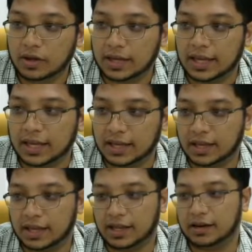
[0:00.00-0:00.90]

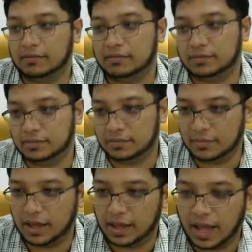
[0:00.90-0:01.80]
in
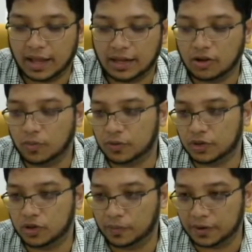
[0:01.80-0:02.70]
any computer
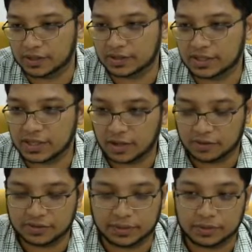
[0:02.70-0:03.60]
components, this kind
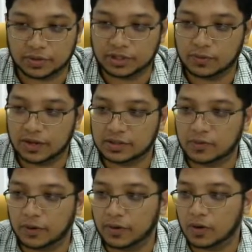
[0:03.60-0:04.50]
of chip. So this one is
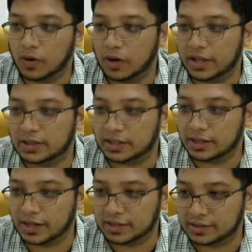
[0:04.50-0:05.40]
what we call
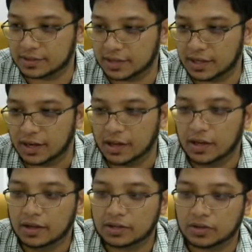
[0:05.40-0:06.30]
integrated circuit.
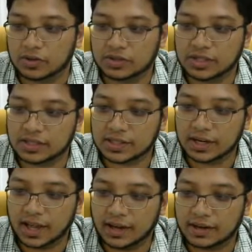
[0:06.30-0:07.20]
So you just
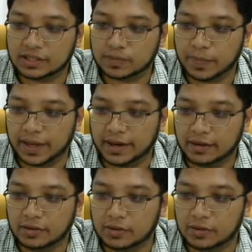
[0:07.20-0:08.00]
connect this pin to